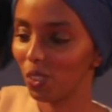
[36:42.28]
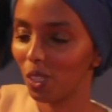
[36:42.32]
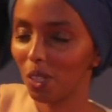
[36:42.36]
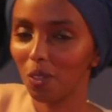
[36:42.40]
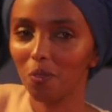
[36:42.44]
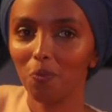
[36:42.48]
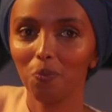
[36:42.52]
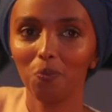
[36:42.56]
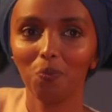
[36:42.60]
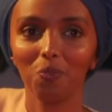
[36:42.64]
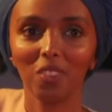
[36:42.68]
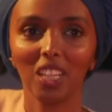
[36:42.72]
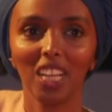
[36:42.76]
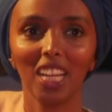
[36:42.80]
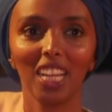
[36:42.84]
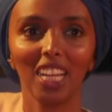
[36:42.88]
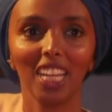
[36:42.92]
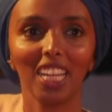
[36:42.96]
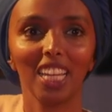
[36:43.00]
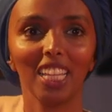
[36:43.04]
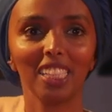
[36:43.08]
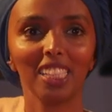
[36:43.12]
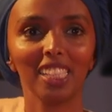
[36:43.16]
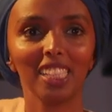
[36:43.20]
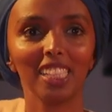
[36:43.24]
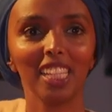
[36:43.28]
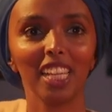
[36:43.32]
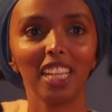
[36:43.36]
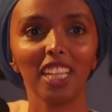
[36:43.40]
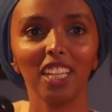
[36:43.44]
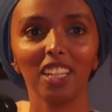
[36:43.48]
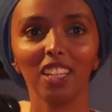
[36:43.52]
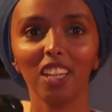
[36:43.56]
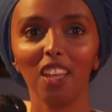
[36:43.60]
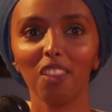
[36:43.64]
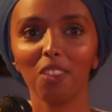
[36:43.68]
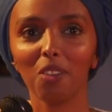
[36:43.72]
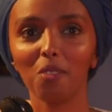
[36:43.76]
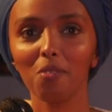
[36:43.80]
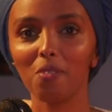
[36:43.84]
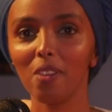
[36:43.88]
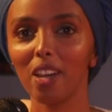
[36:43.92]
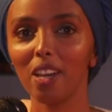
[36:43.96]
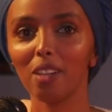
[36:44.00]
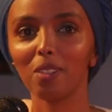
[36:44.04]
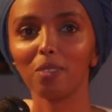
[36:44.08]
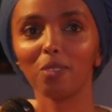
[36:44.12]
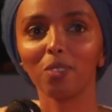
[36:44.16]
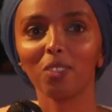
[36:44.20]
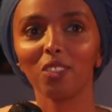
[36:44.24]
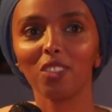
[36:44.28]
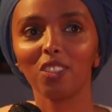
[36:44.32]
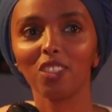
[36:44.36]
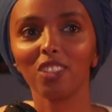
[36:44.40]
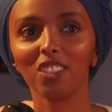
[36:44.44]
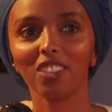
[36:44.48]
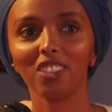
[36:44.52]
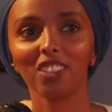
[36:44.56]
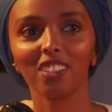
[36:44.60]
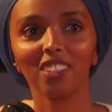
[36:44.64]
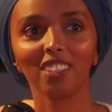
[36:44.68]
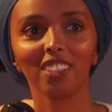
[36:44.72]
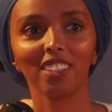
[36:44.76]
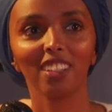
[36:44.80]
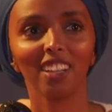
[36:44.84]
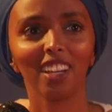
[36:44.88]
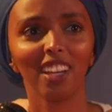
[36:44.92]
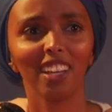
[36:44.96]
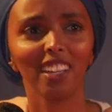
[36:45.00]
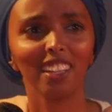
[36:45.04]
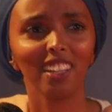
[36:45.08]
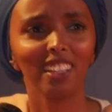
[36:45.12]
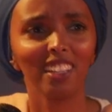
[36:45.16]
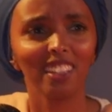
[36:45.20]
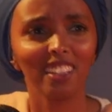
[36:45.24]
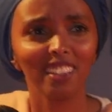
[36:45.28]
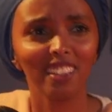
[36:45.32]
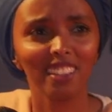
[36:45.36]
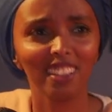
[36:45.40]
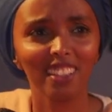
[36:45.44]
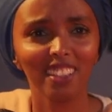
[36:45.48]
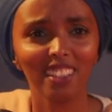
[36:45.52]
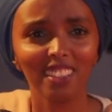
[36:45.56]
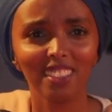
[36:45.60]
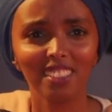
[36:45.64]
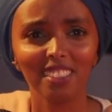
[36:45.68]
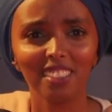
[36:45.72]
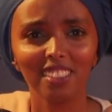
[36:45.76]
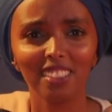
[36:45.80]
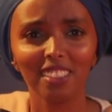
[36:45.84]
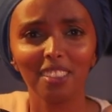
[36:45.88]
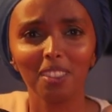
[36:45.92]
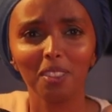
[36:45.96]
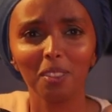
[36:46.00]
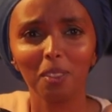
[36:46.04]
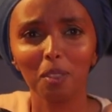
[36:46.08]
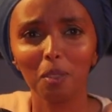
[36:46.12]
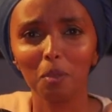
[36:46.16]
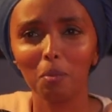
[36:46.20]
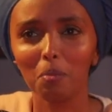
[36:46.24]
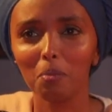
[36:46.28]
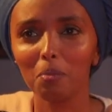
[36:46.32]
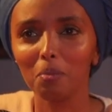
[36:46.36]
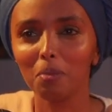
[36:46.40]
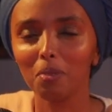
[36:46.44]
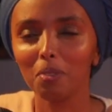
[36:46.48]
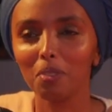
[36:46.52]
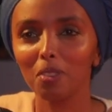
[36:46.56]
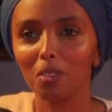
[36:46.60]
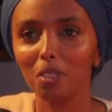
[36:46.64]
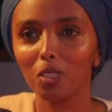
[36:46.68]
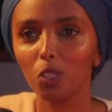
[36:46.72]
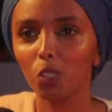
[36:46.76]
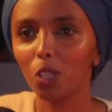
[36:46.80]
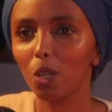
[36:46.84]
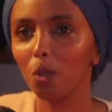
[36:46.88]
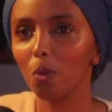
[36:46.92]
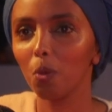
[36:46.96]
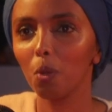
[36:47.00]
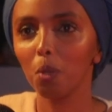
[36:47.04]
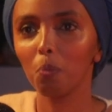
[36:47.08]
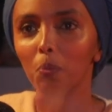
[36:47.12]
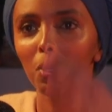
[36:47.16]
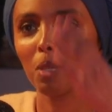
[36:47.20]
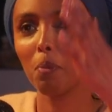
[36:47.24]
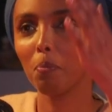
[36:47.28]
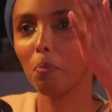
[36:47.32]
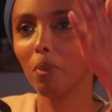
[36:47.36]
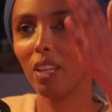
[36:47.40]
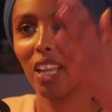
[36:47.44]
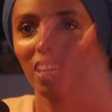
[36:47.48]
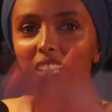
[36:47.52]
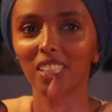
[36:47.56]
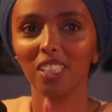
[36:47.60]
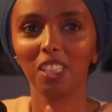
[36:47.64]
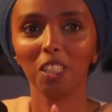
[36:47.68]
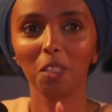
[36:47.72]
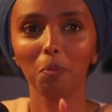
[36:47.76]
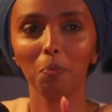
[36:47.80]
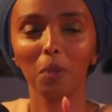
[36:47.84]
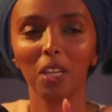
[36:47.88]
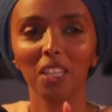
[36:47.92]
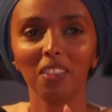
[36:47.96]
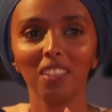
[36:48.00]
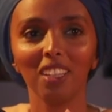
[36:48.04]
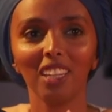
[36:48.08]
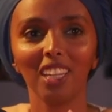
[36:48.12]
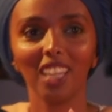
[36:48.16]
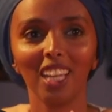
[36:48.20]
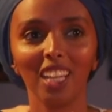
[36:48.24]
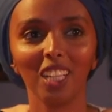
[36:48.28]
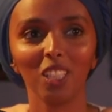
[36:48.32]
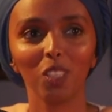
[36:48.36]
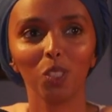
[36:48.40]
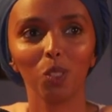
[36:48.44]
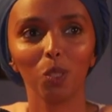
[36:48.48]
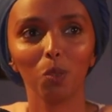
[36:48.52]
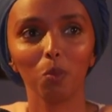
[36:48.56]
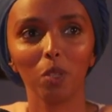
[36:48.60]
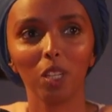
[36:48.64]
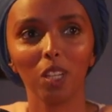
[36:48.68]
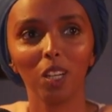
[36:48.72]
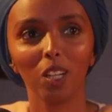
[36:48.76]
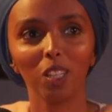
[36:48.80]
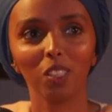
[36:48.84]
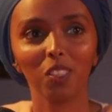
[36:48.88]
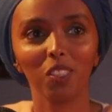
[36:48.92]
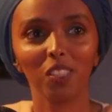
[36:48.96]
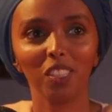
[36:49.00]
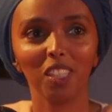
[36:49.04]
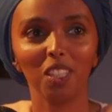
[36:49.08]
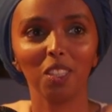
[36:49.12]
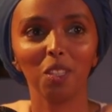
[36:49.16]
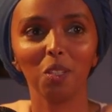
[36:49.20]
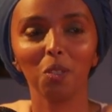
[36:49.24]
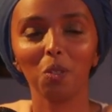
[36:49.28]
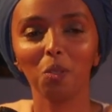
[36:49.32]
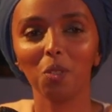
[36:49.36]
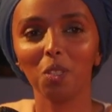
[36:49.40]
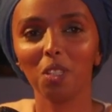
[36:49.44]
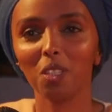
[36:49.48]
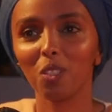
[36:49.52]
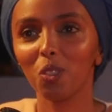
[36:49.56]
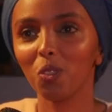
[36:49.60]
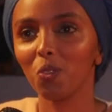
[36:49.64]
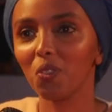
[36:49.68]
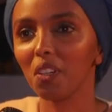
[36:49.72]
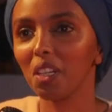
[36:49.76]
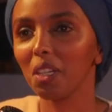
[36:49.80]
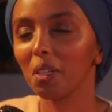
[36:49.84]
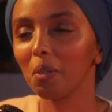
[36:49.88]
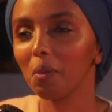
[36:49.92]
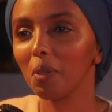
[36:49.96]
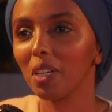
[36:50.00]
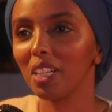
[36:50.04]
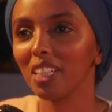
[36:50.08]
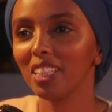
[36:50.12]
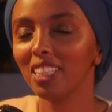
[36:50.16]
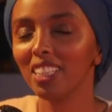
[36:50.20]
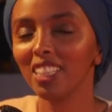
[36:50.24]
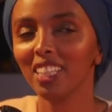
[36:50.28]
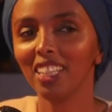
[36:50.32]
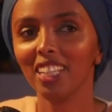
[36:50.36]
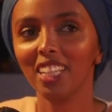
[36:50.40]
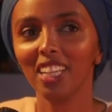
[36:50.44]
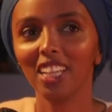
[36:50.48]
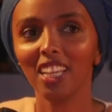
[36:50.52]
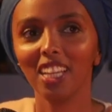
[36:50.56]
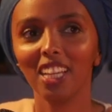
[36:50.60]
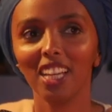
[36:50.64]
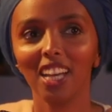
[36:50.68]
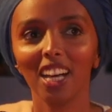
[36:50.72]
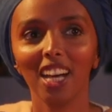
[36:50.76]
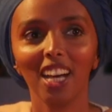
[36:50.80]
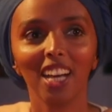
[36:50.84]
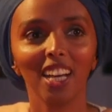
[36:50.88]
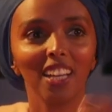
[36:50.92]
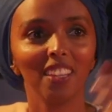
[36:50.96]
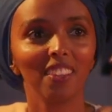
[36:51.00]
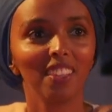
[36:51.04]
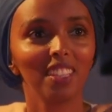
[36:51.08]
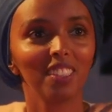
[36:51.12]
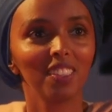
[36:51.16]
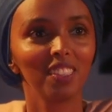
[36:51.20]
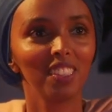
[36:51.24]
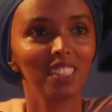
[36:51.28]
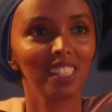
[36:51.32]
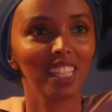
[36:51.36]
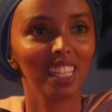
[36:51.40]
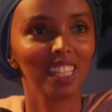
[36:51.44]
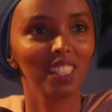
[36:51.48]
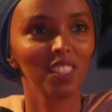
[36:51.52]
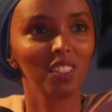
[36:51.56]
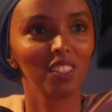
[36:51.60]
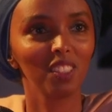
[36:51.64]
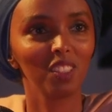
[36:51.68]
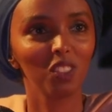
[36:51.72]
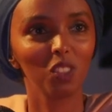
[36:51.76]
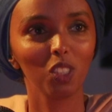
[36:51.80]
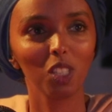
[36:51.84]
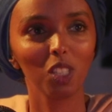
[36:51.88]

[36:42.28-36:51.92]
So, let's take another round. I can see some... Sorry, we're being blinded by the light, so we can't see the audience very well. Yes, the